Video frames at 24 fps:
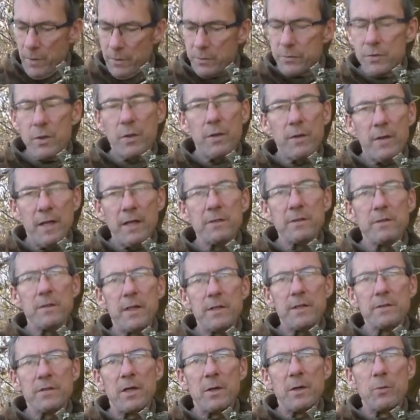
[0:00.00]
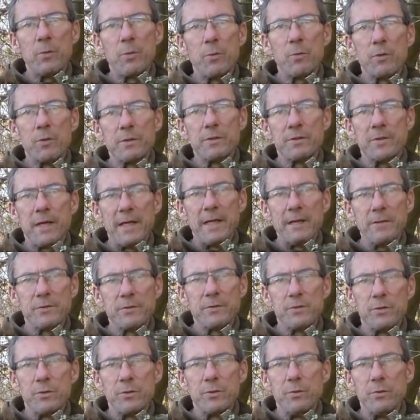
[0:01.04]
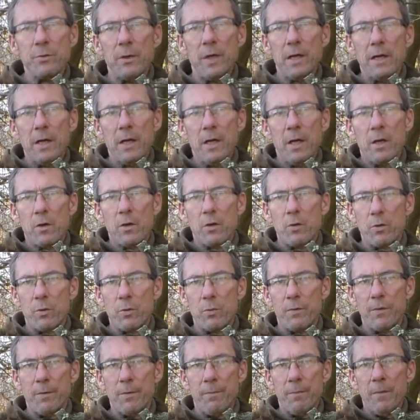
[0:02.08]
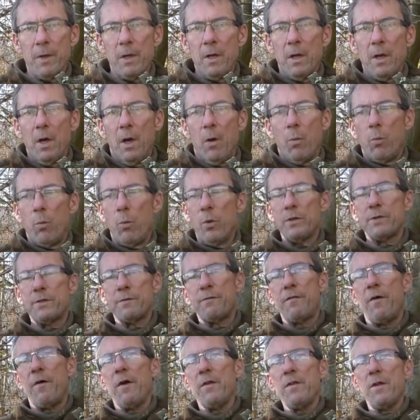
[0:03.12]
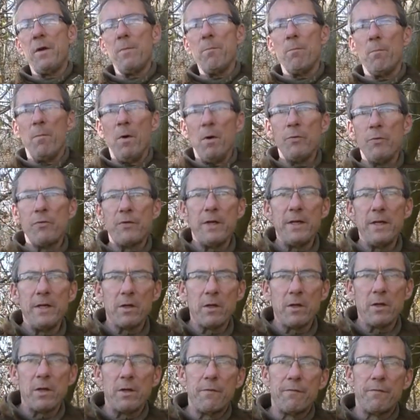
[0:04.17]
So that's how we would tend to cook with them. Where to find them? Mostly you're going to